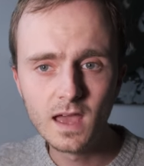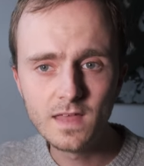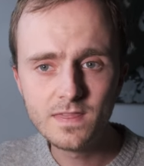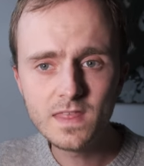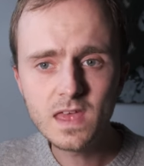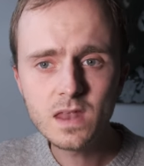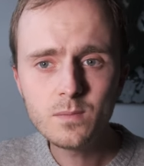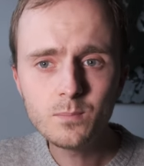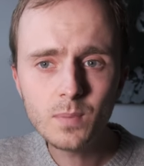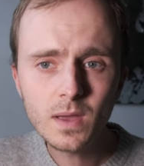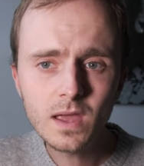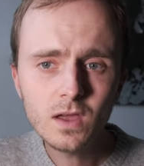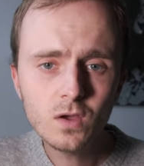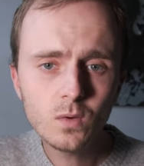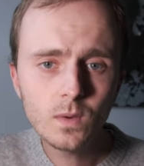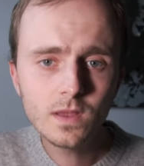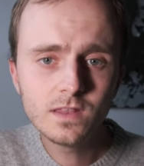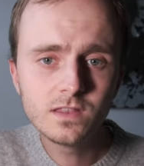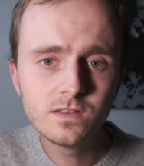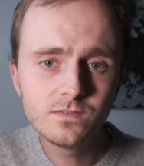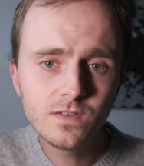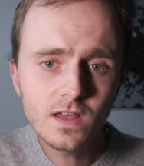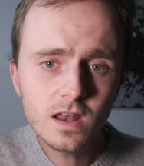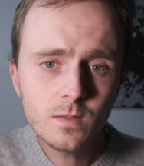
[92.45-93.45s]
And then back
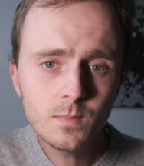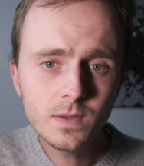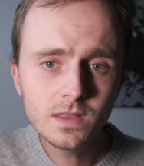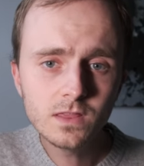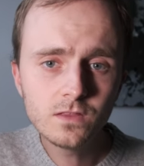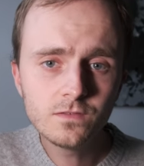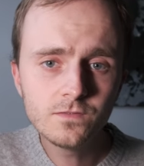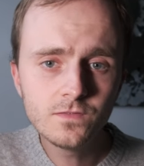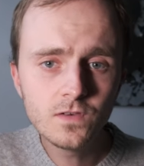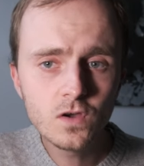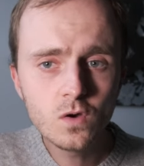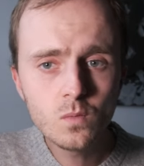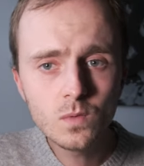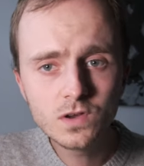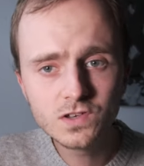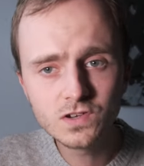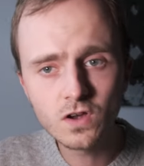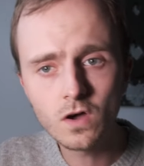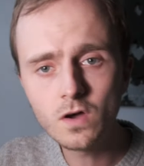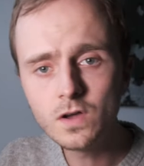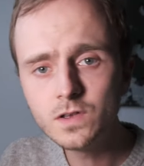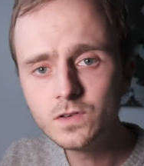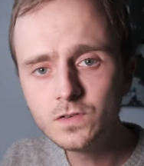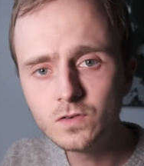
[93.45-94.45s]
when developing the film, which
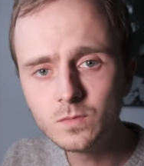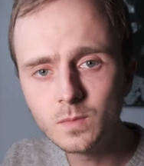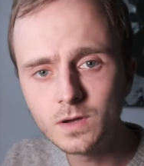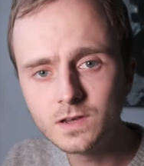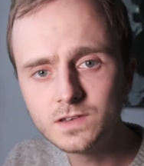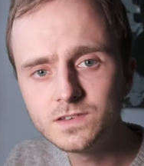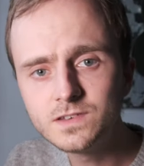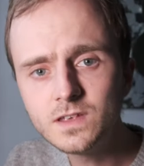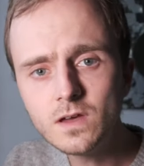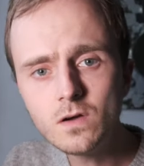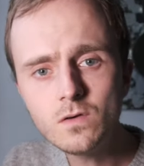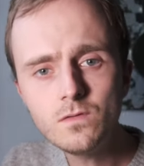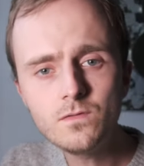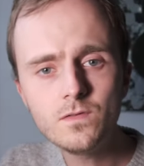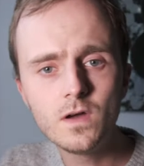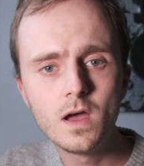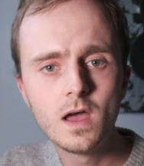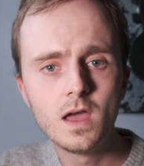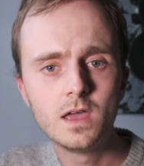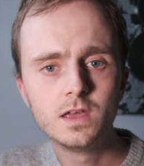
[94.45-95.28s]
I do myself,